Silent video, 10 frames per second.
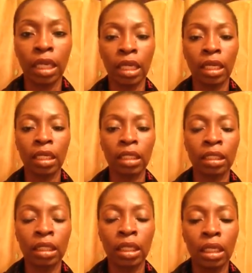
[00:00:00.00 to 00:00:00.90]

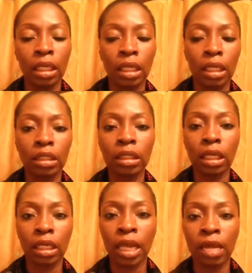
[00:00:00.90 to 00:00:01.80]
And it took
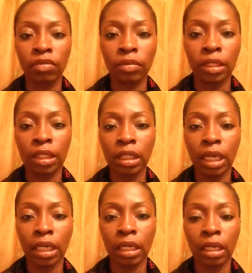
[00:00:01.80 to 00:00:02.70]
a lot for me to
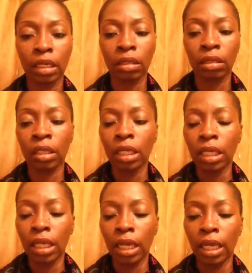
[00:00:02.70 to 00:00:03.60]
get here.
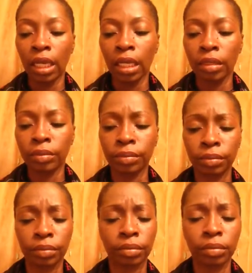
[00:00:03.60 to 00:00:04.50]
And
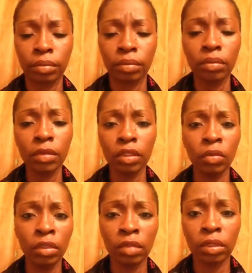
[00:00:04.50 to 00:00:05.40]

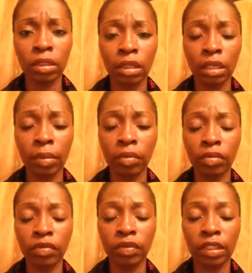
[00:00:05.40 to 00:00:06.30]
what I want to talk about
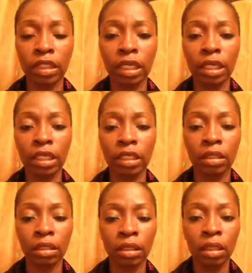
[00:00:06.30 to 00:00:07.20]
briefly today
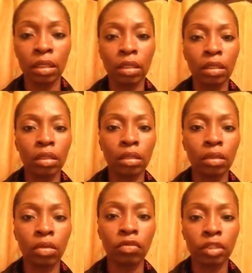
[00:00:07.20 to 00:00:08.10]
is
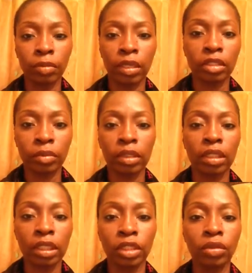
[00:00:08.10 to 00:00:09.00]
your
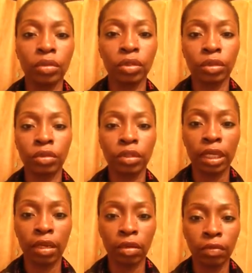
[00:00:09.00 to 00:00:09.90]
responsibility to
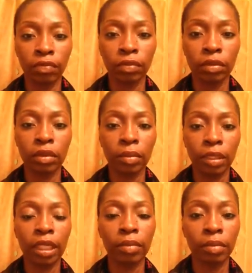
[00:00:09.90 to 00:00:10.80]
yourself to
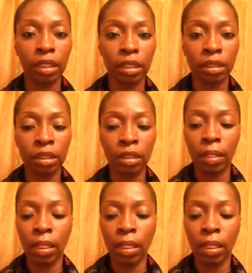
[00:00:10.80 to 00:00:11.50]
be at peace.